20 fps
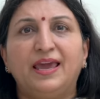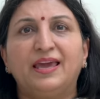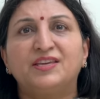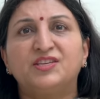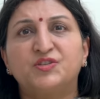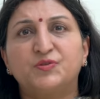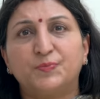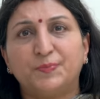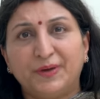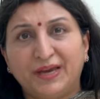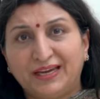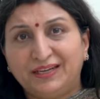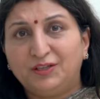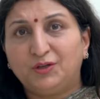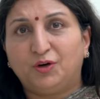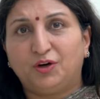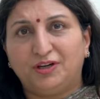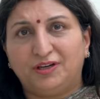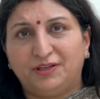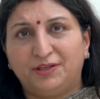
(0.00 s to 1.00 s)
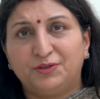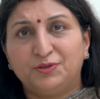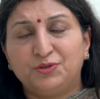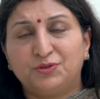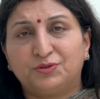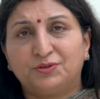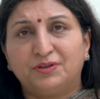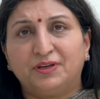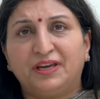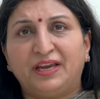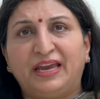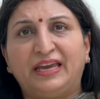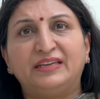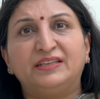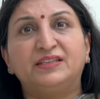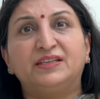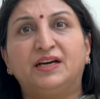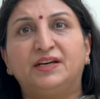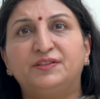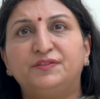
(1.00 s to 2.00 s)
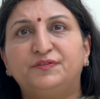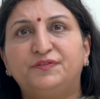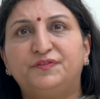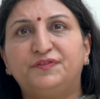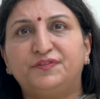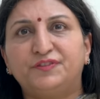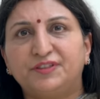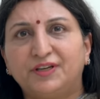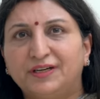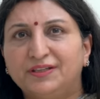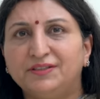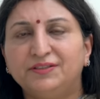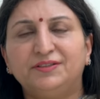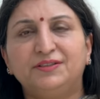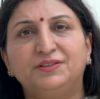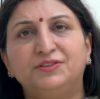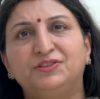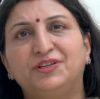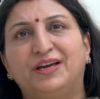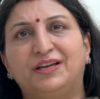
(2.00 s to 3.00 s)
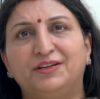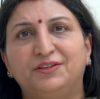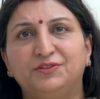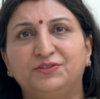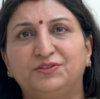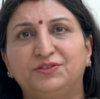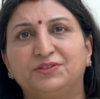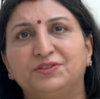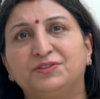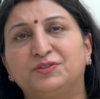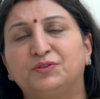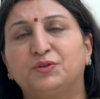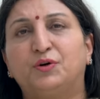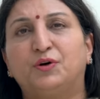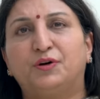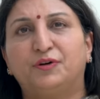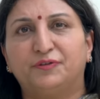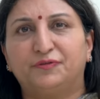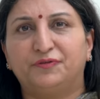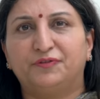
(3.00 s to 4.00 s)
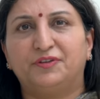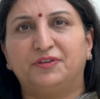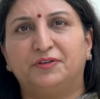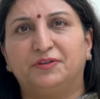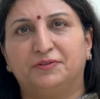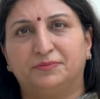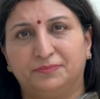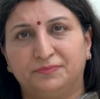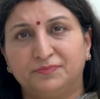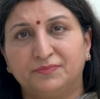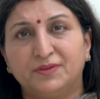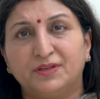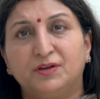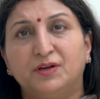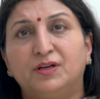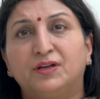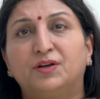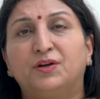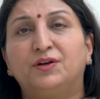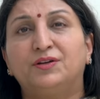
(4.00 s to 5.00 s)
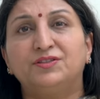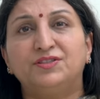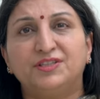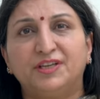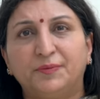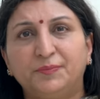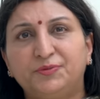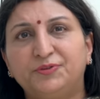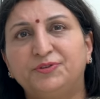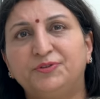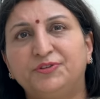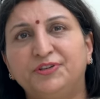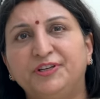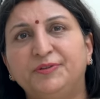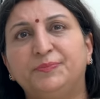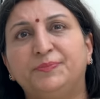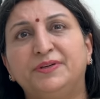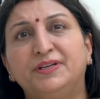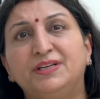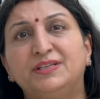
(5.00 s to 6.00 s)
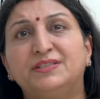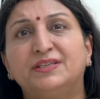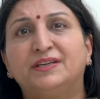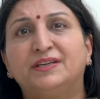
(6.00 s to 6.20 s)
expand knowledge, and confront the challenges of the contemporary built